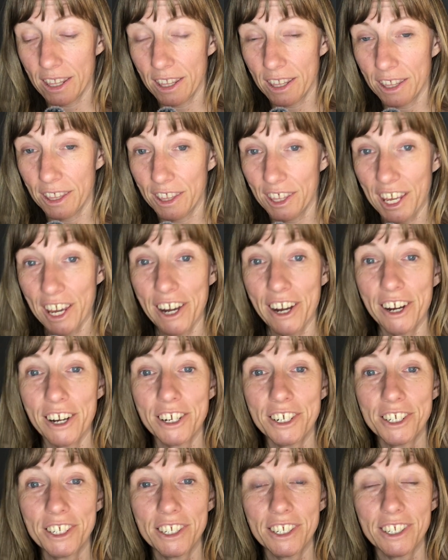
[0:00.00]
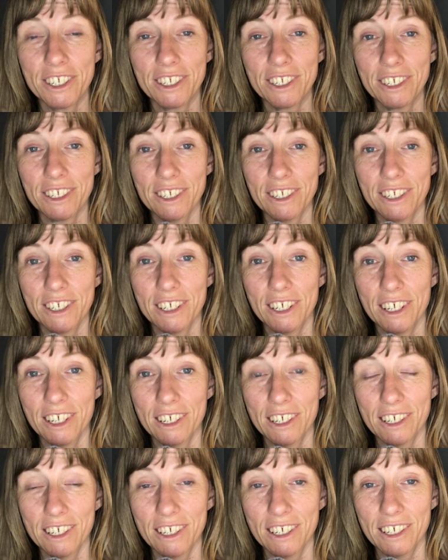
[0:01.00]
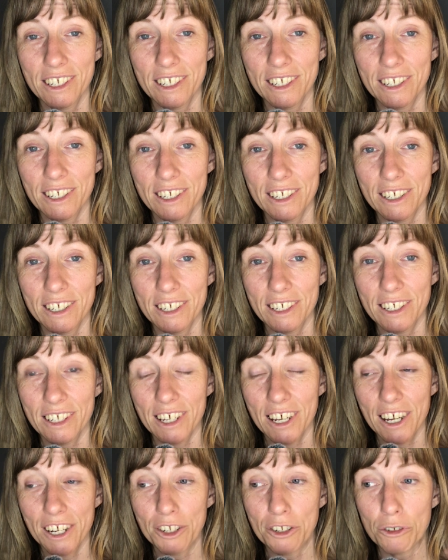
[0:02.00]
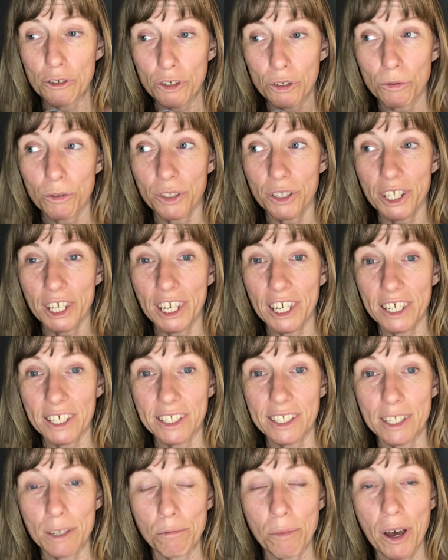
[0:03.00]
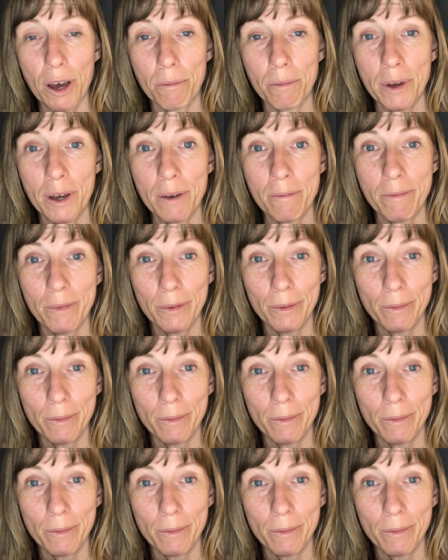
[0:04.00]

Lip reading: there's unusual things that pop up.